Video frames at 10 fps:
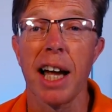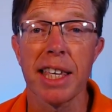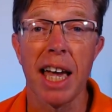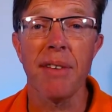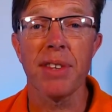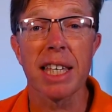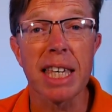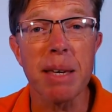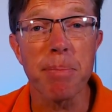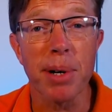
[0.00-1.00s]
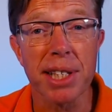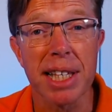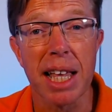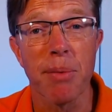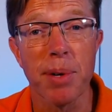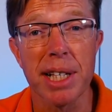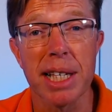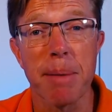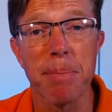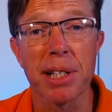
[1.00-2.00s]
and you have to keep pressing that
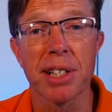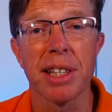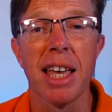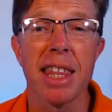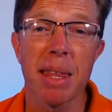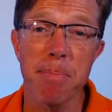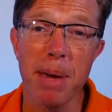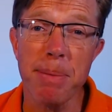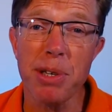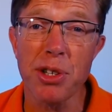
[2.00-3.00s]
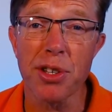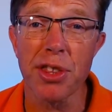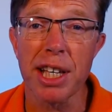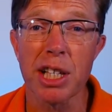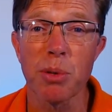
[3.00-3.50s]
reset button, then maybe you should think